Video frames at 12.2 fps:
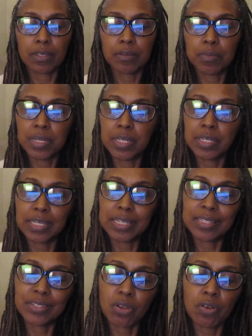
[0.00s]
mean
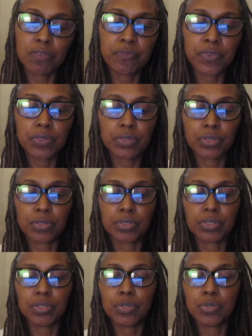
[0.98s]
install
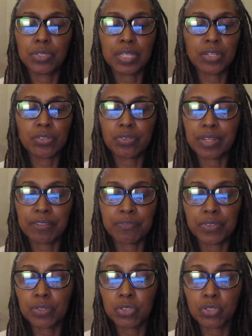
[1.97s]
filters, use internet
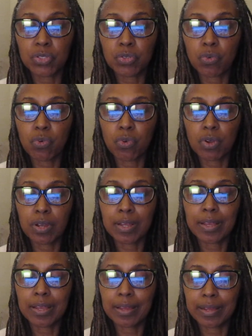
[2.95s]
filters
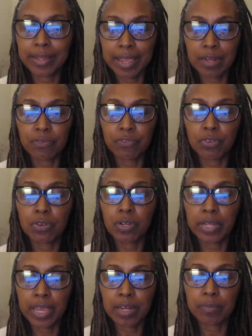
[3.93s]
or account for
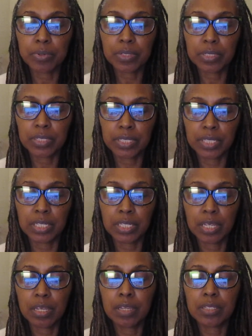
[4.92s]

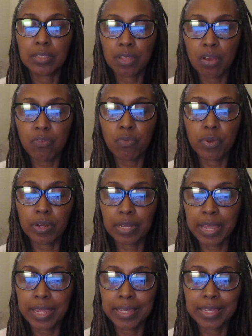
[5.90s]
accountability software
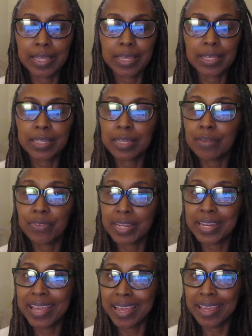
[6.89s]
like
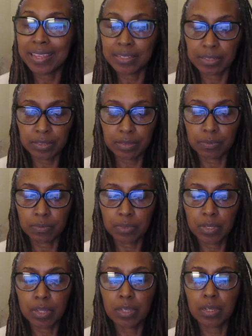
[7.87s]
Covenant Eyes.
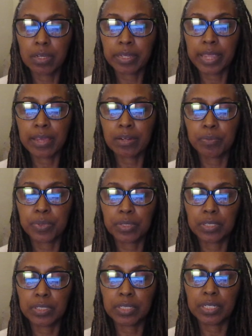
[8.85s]

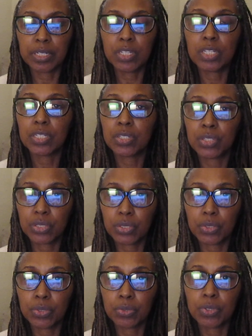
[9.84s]
Accountability
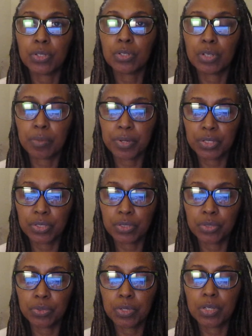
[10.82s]
to number
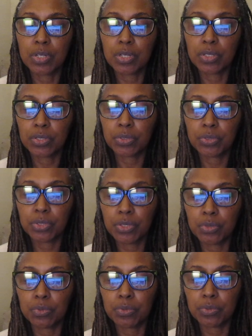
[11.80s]
two to
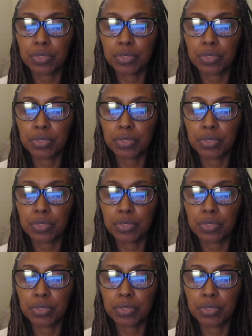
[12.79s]
you.